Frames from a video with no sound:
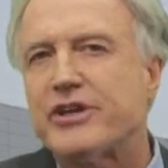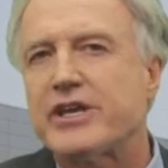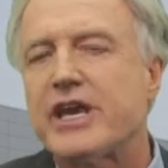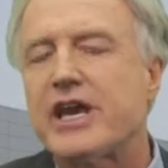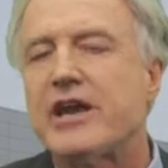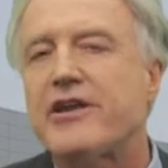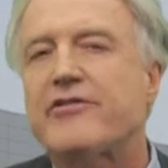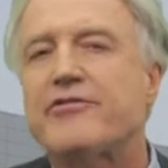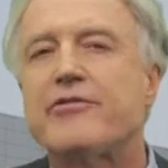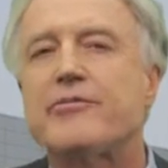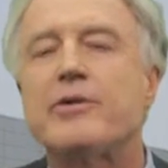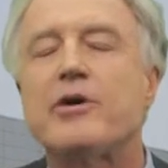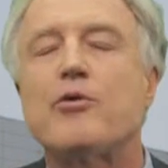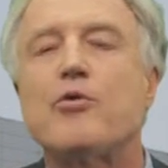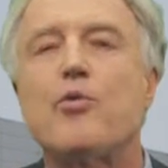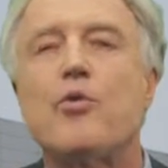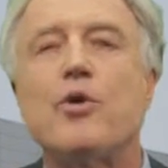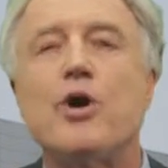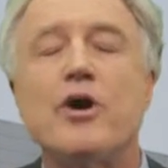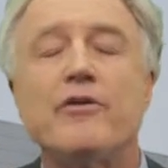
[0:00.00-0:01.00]
again, from
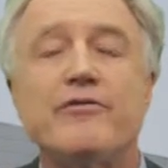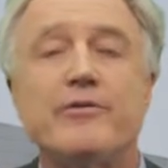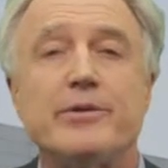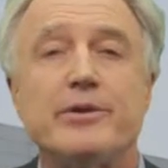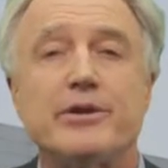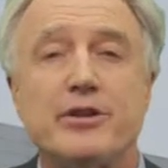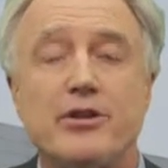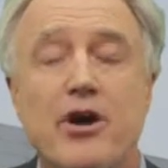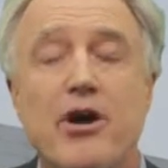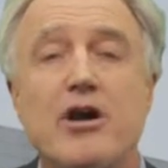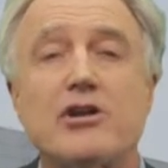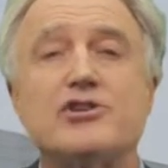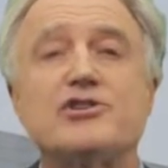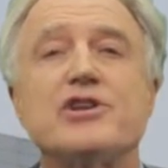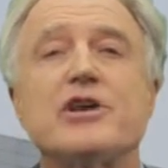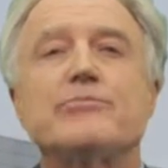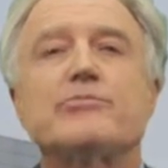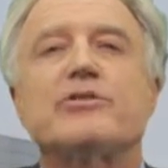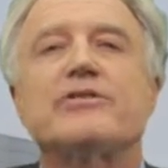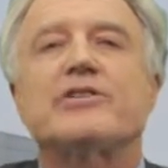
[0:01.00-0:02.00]
a large
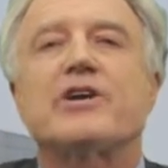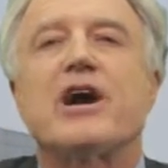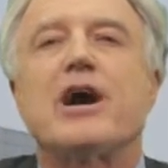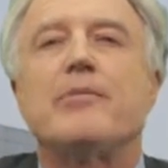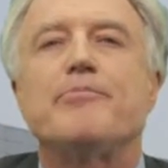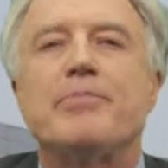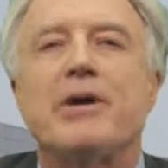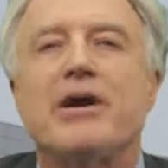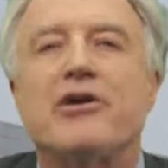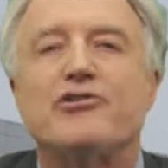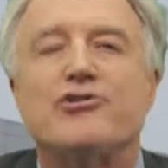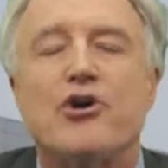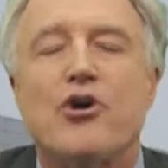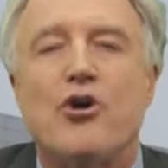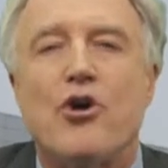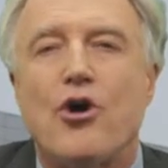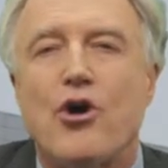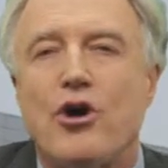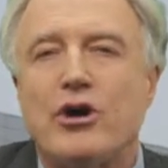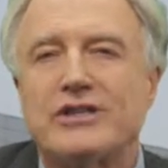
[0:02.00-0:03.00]
number of compounds
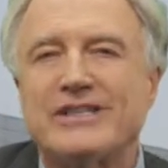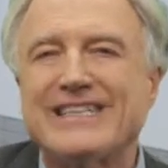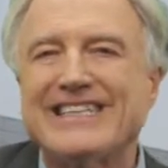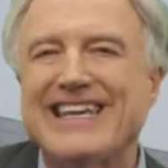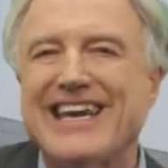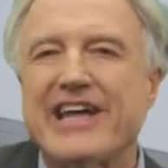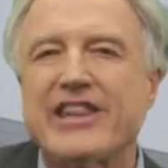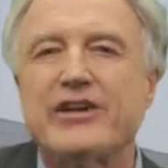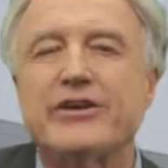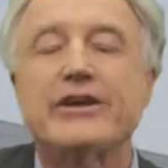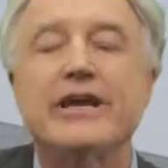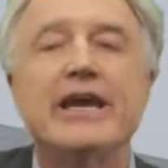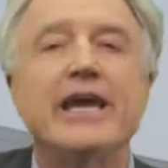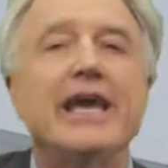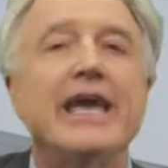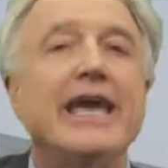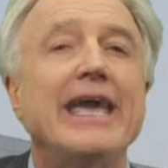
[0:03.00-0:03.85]
all together